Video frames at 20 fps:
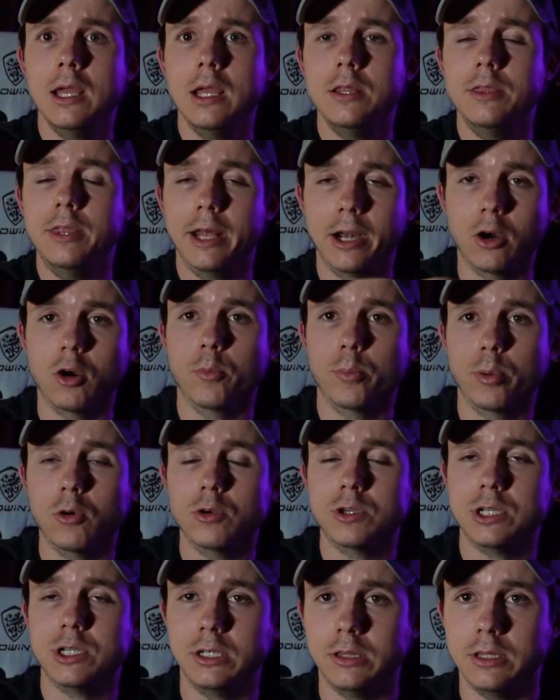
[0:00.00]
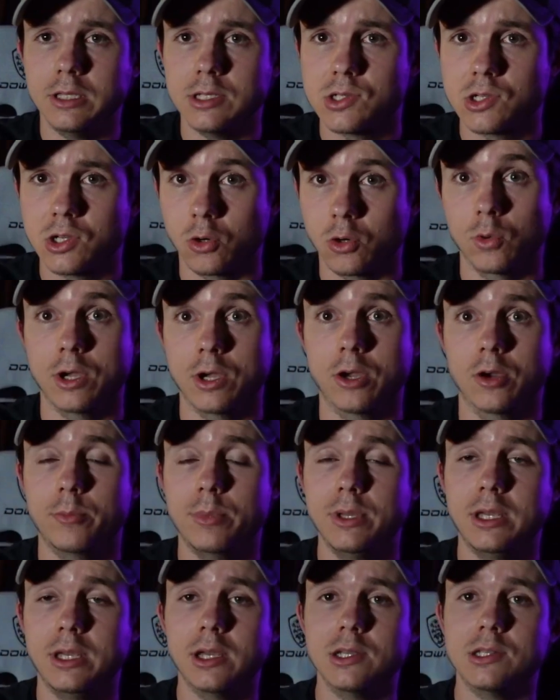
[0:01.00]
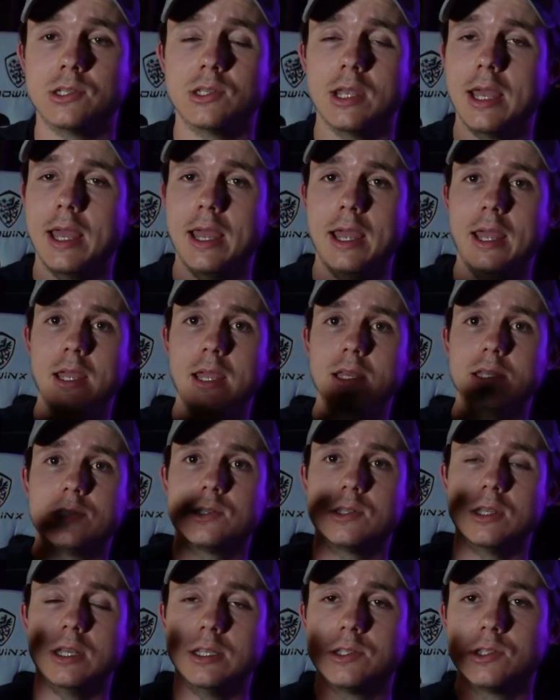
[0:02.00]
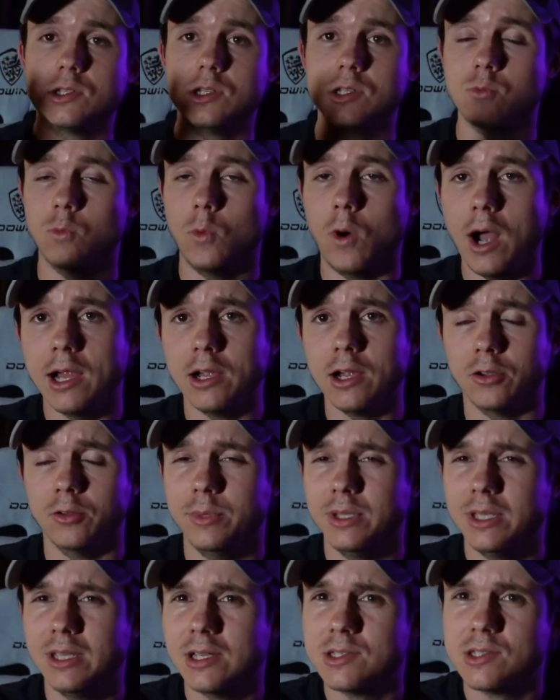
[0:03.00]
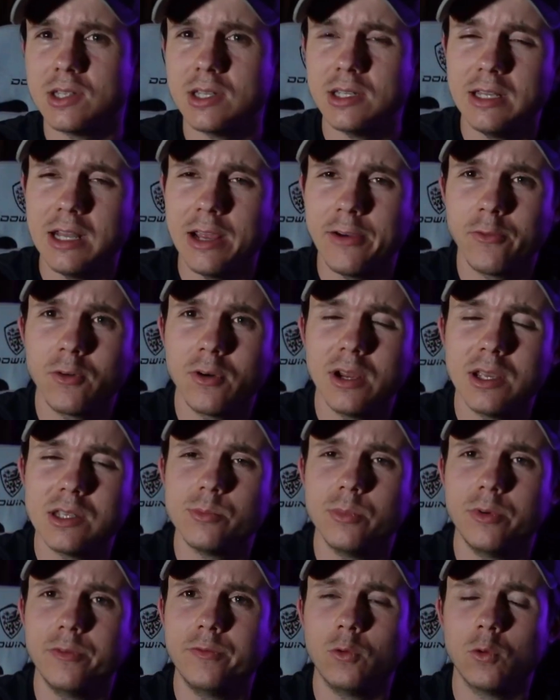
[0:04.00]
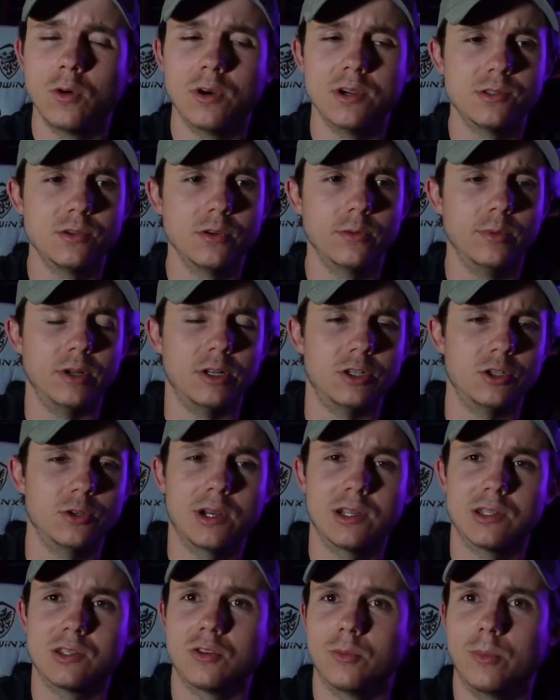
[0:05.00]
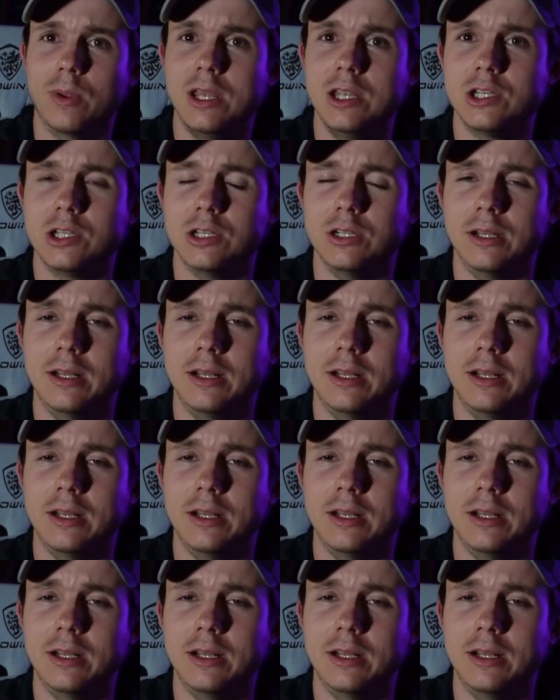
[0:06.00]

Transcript: that are approaching this career because it's it's just wild because it never has before has there been a transformation